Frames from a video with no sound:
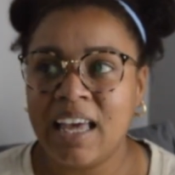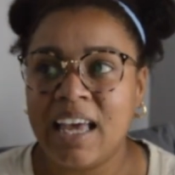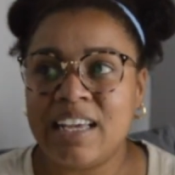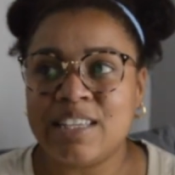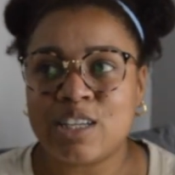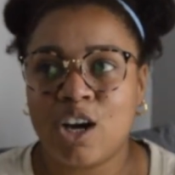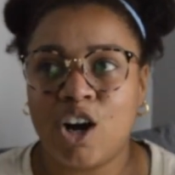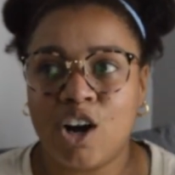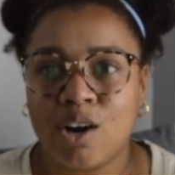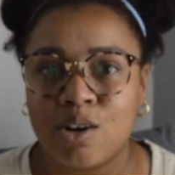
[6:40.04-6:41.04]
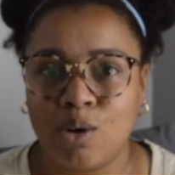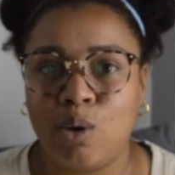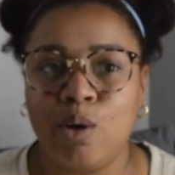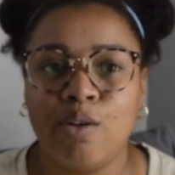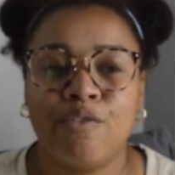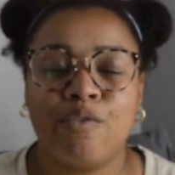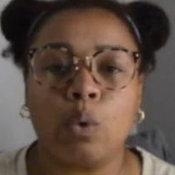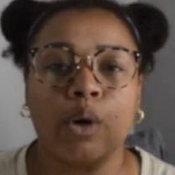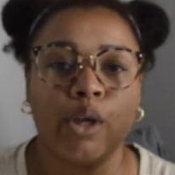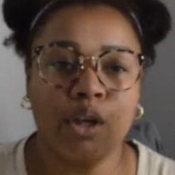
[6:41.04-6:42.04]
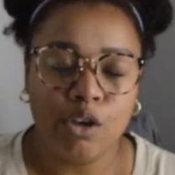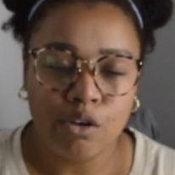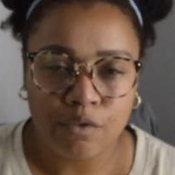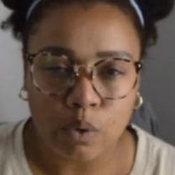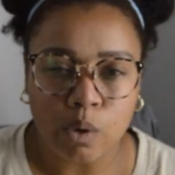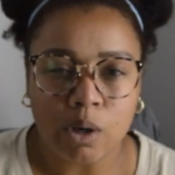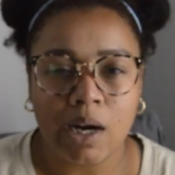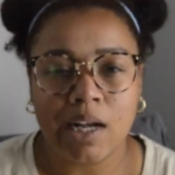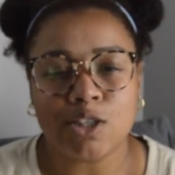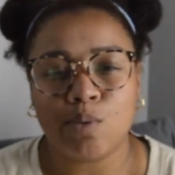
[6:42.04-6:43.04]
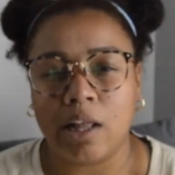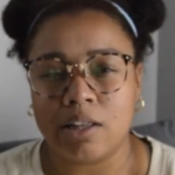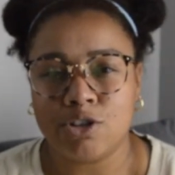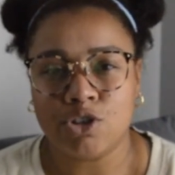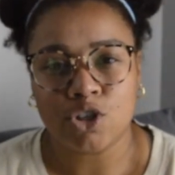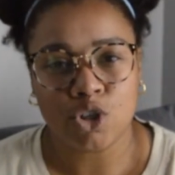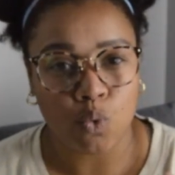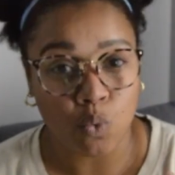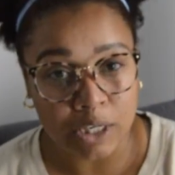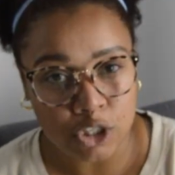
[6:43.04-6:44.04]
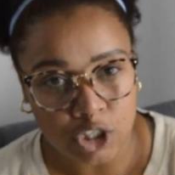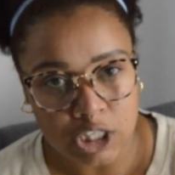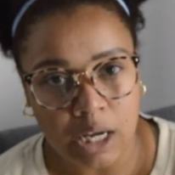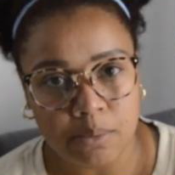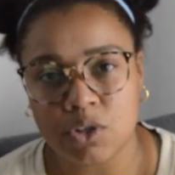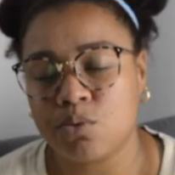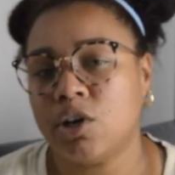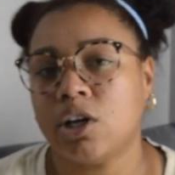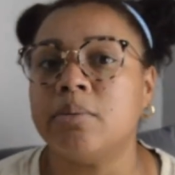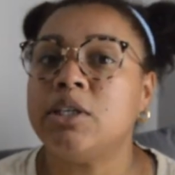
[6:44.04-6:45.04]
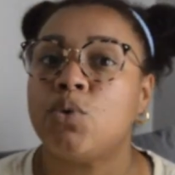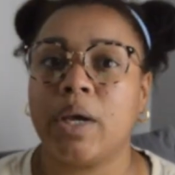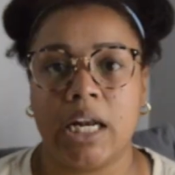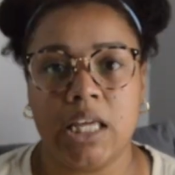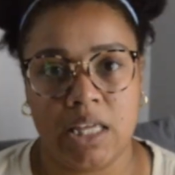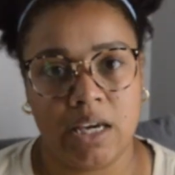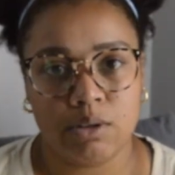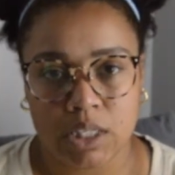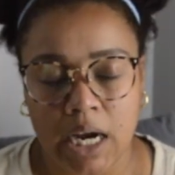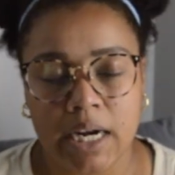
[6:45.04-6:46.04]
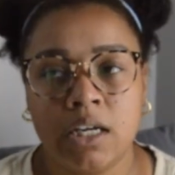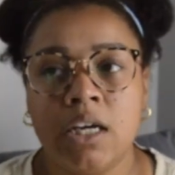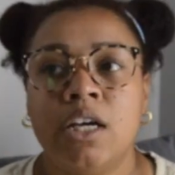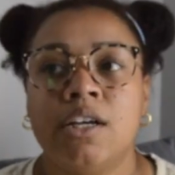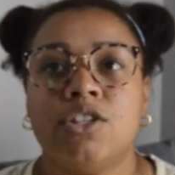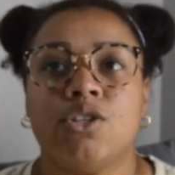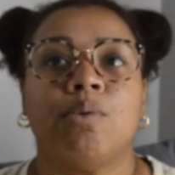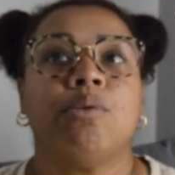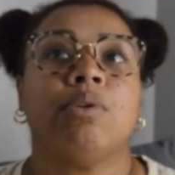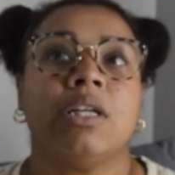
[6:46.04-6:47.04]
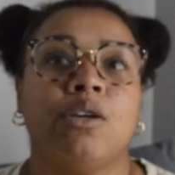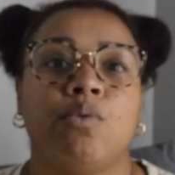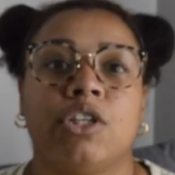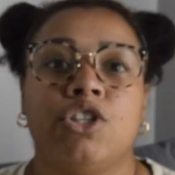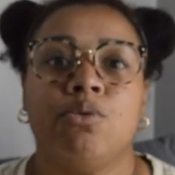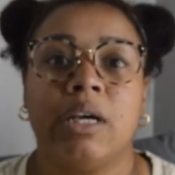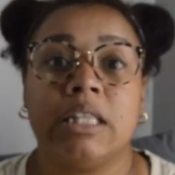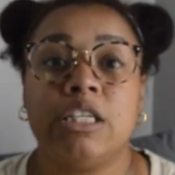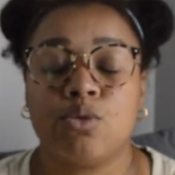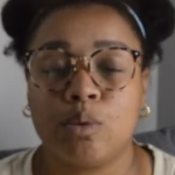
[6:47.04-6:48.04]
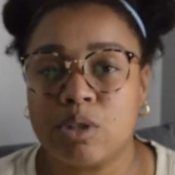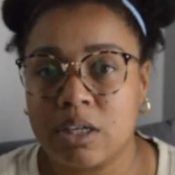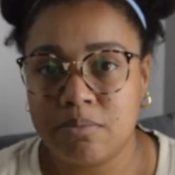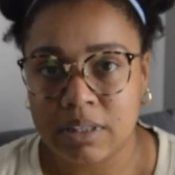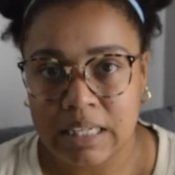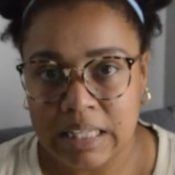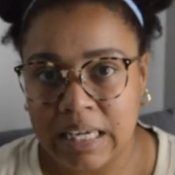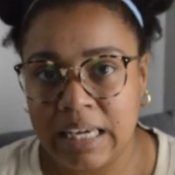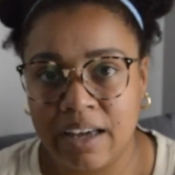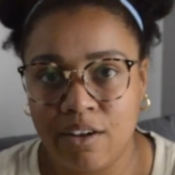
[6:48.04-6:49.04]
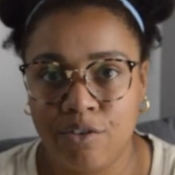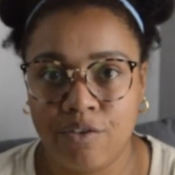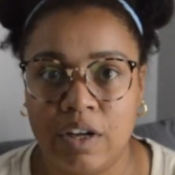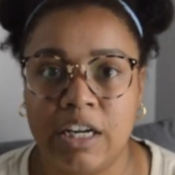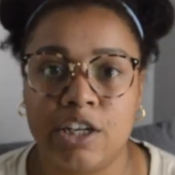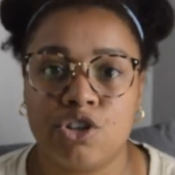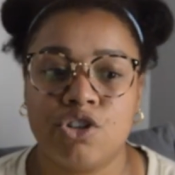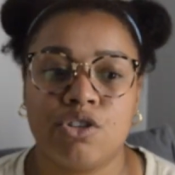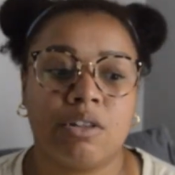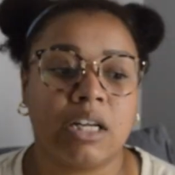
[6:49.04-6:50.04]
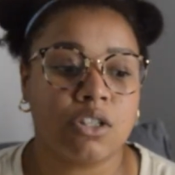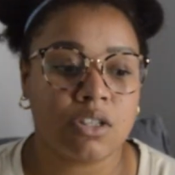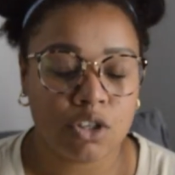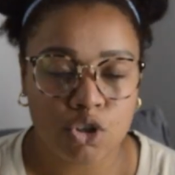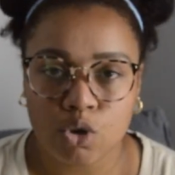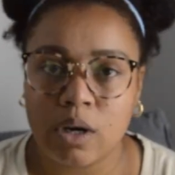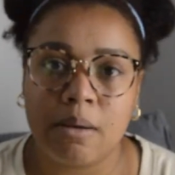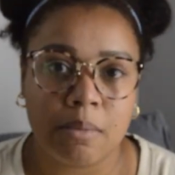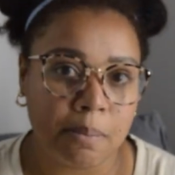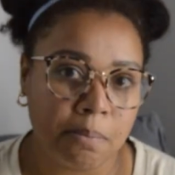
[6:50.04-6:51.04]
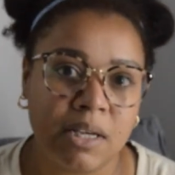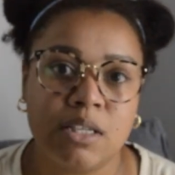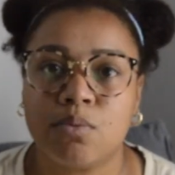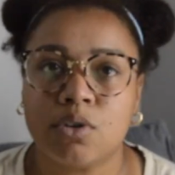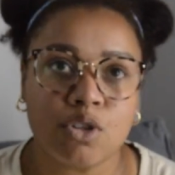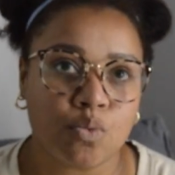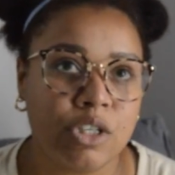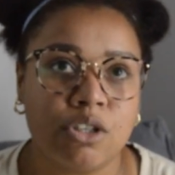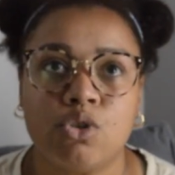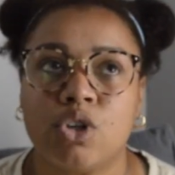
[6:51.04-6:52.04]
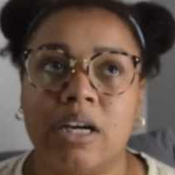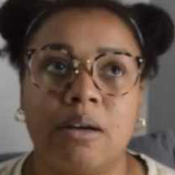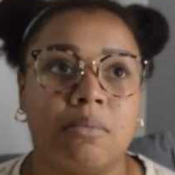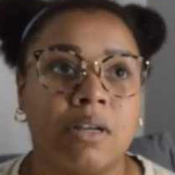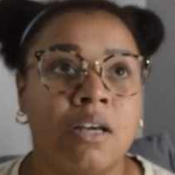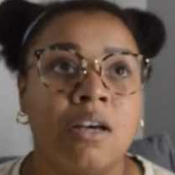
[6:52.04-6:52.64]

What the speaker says: is our goal for Q4, as well as just the winter time, because we're not gonna be doing anything outside. So we really want to get these rooms completely finished. So that's trim, baseboards, window trim,